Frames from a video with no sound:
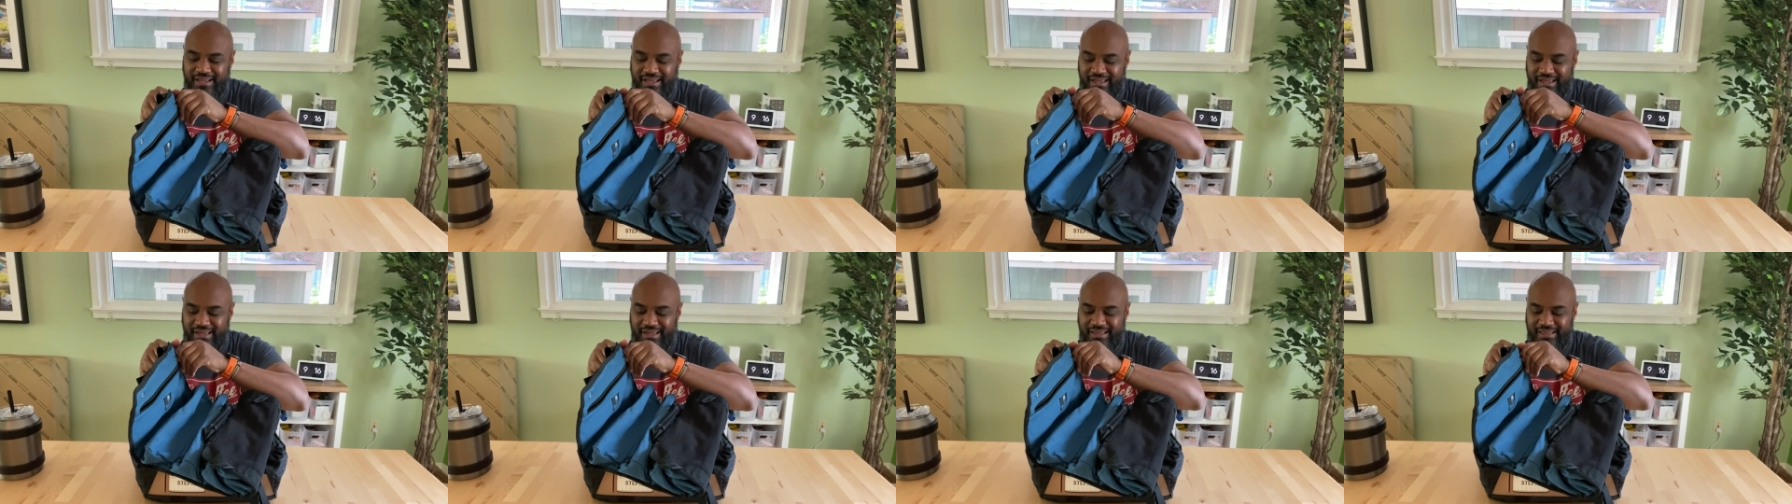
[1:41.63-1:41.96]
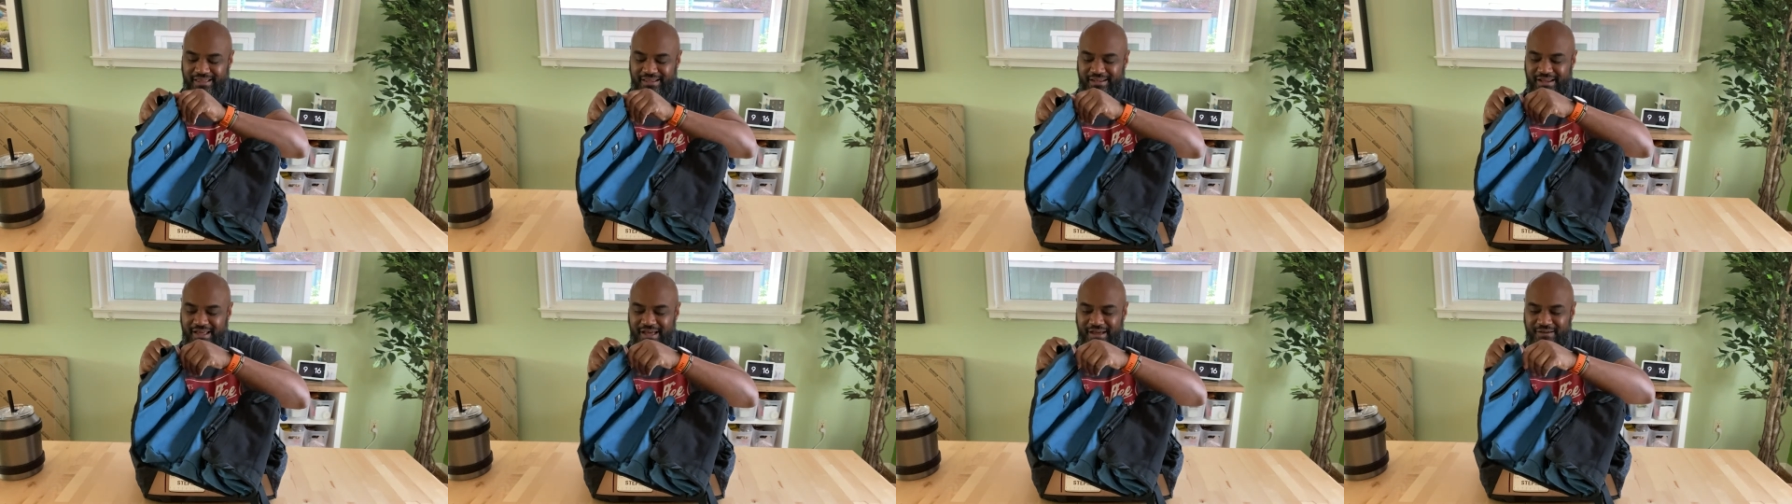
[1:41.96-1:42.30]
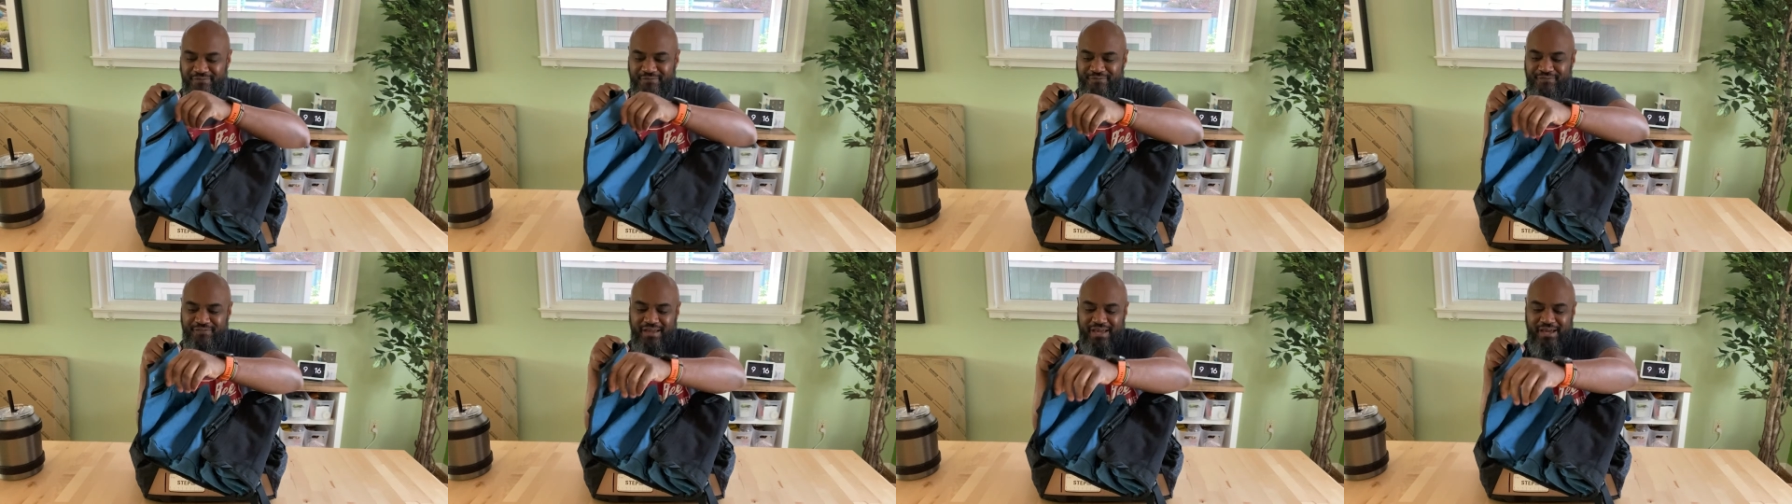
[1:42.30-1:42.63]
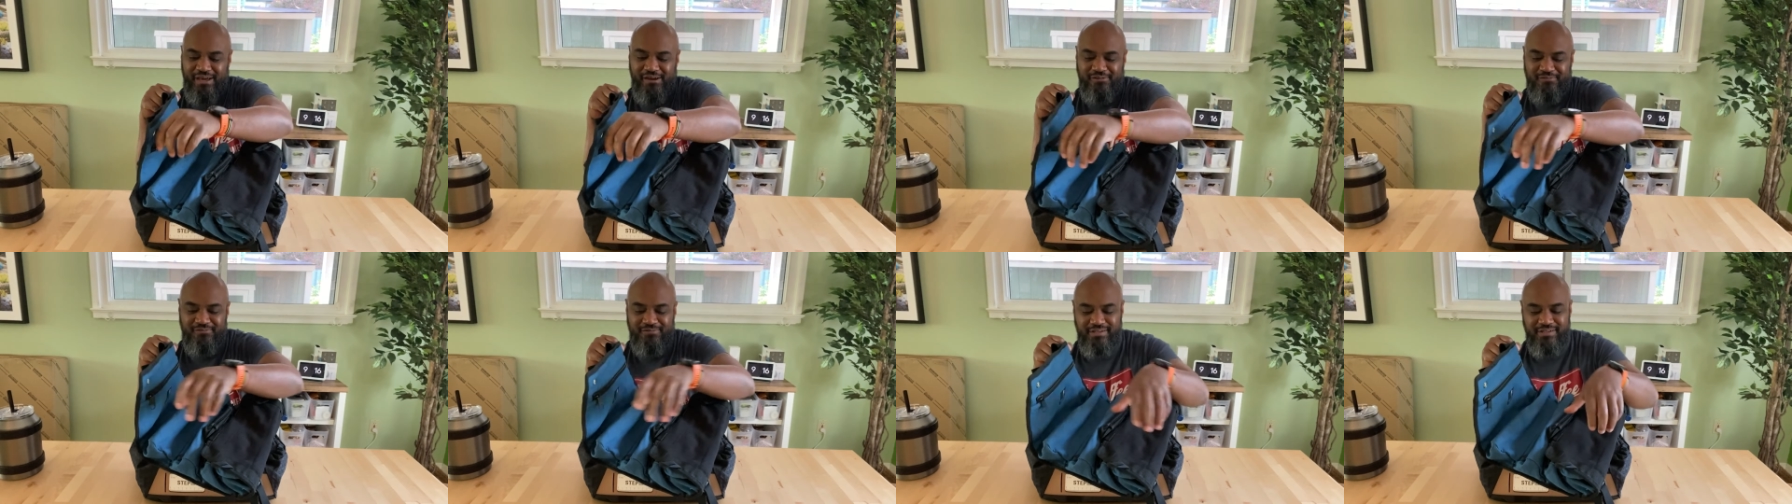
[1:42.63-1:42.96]
and I
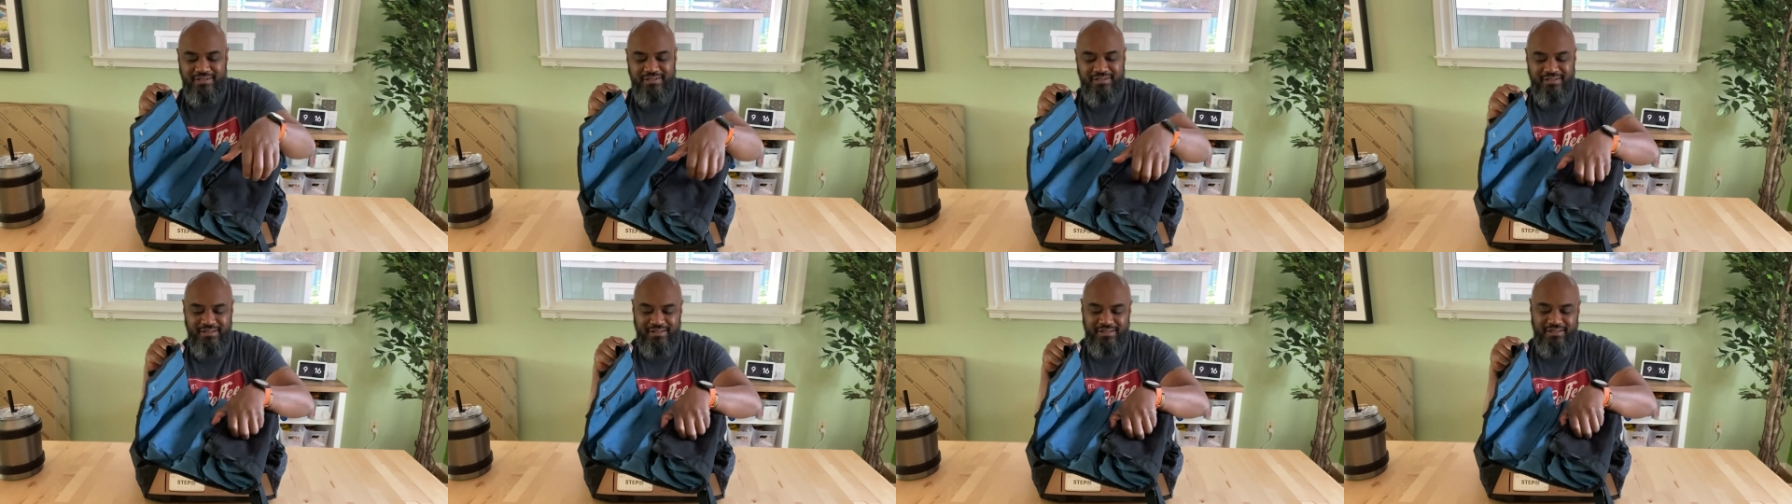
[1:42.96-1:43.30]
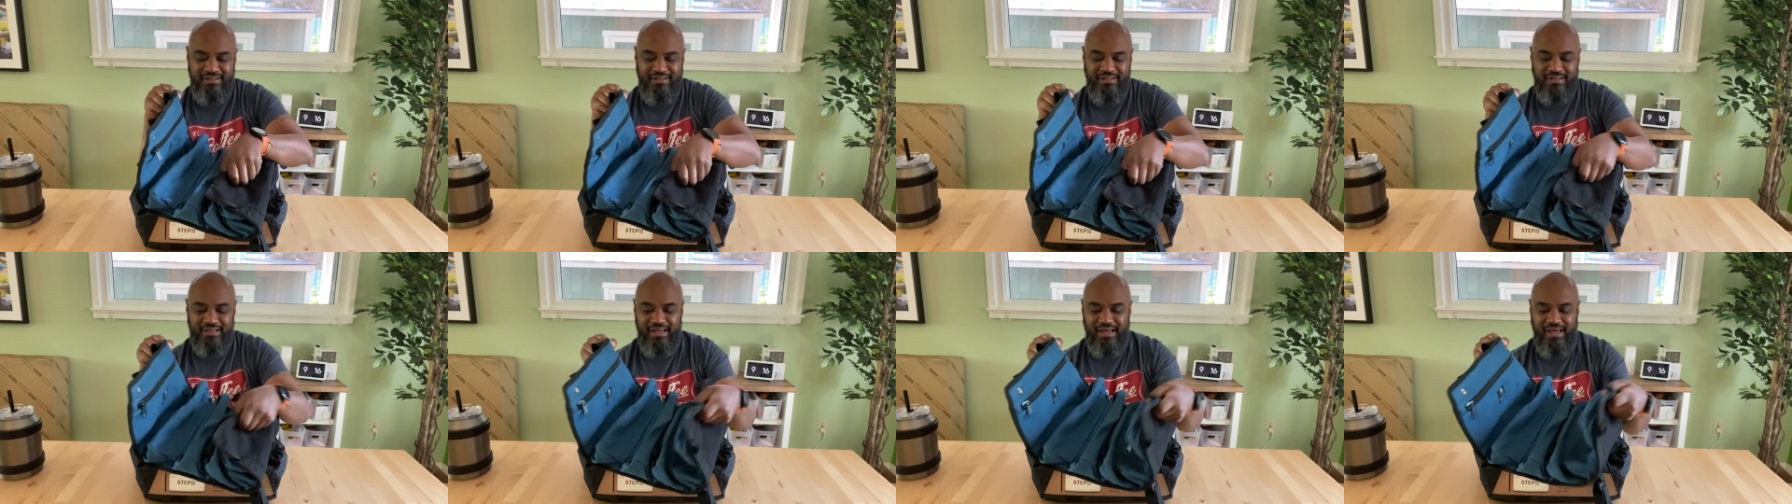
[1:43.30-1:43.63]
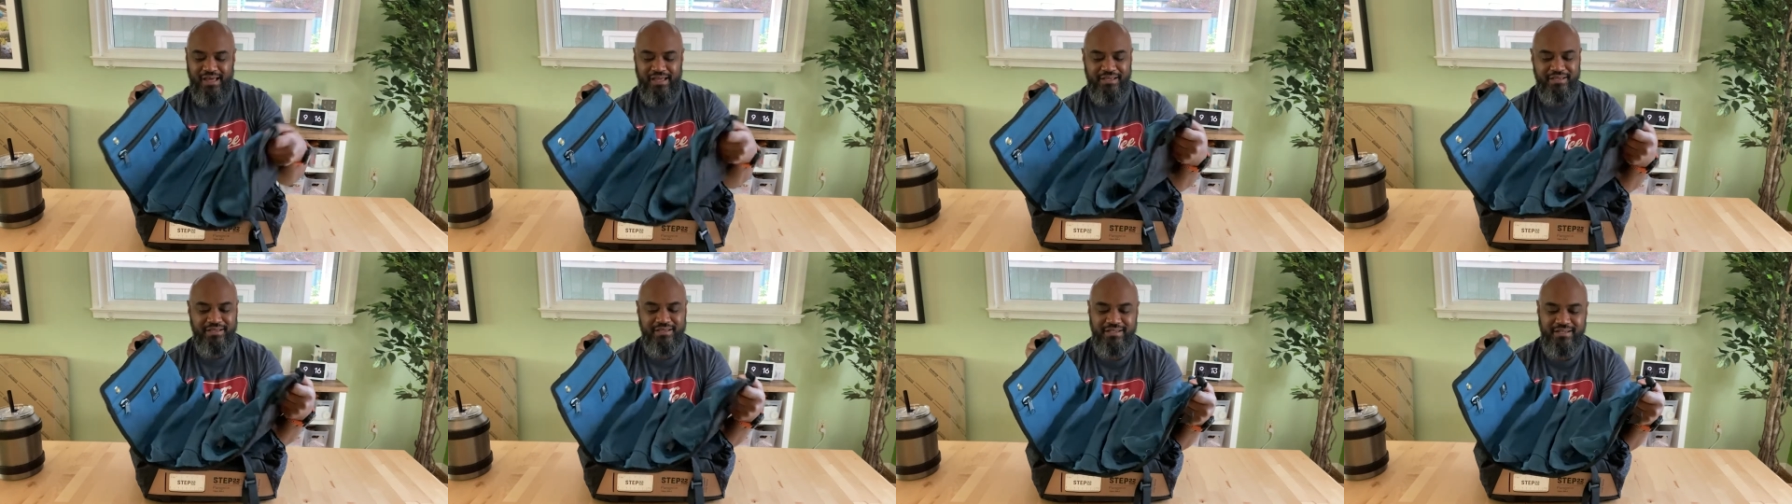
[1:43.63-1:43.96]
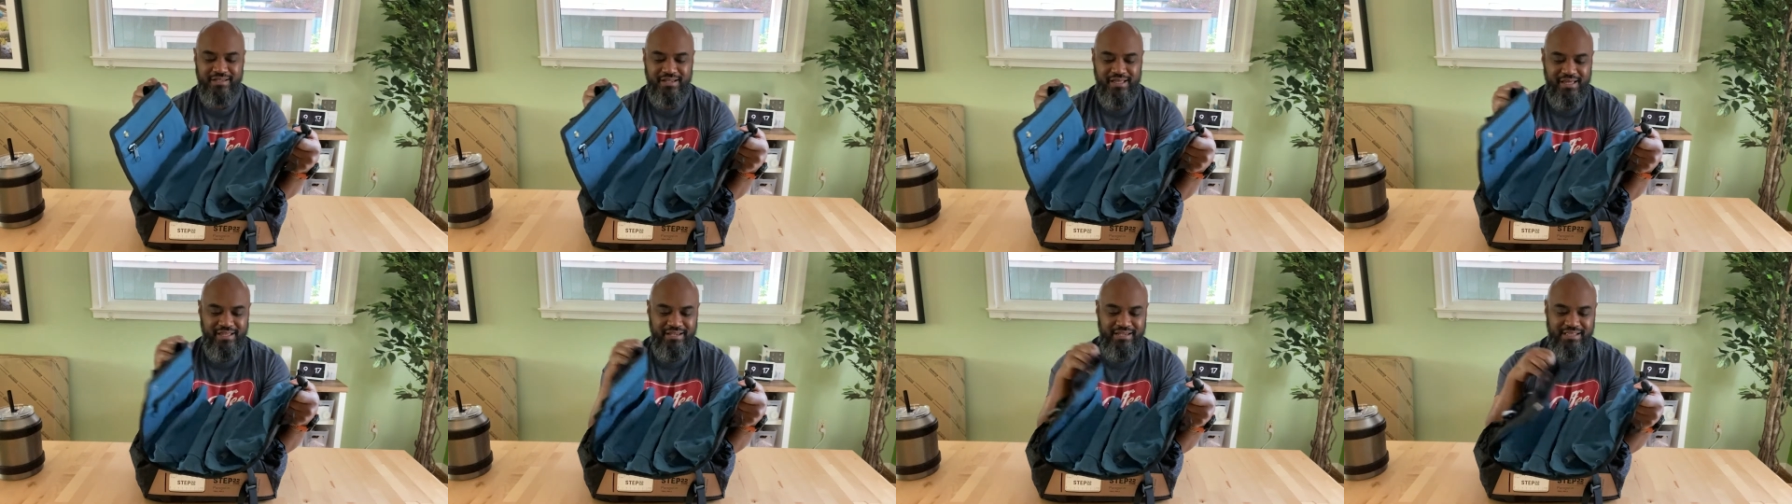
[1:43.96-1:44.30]
found I could
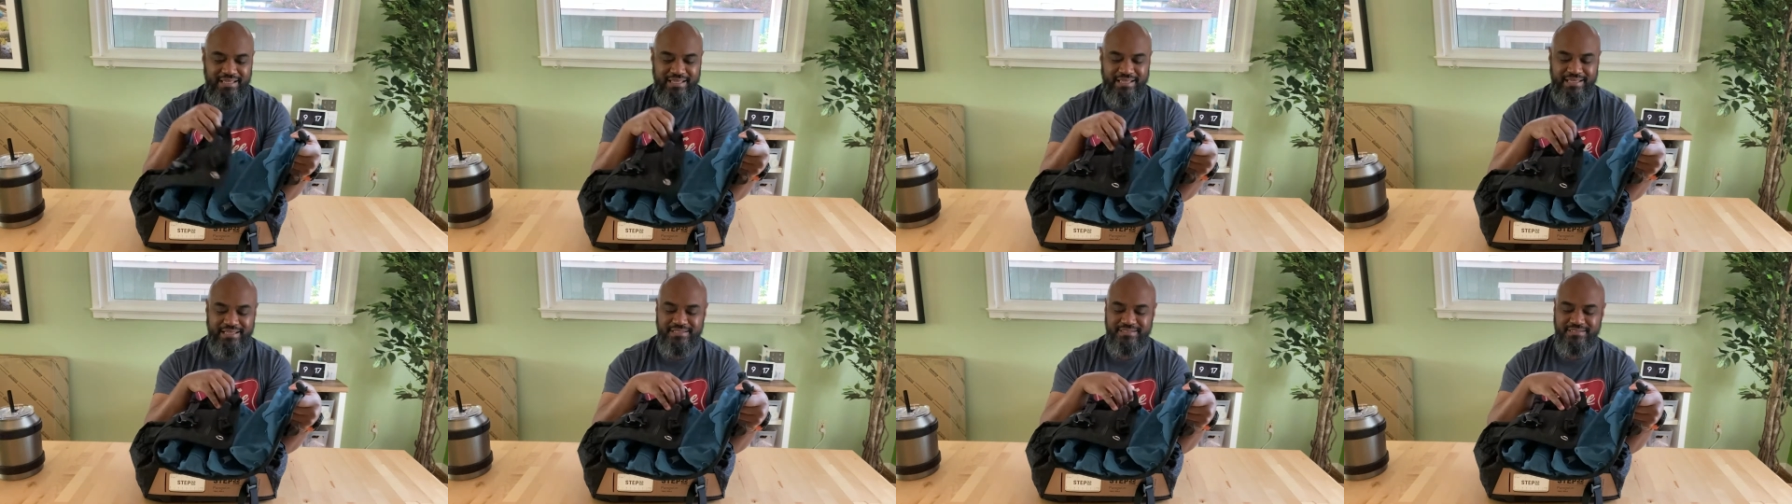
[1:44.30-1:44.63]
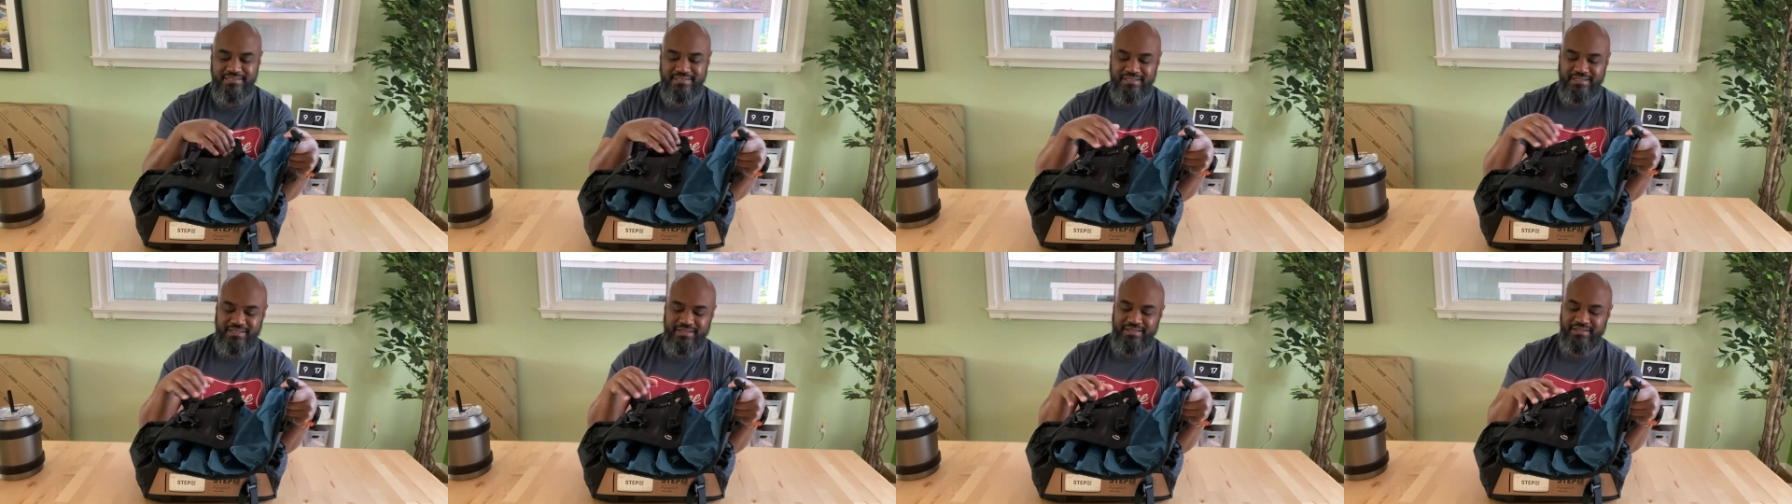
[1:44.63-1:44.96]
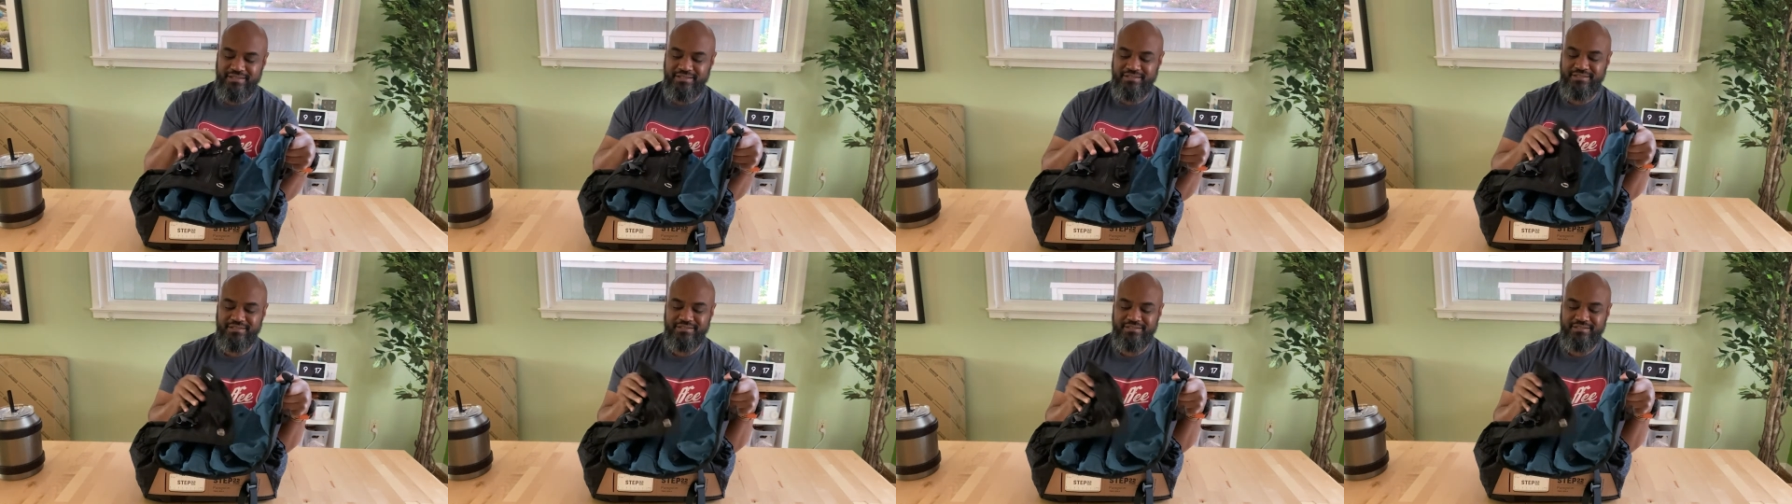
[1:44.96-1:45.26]
not easily,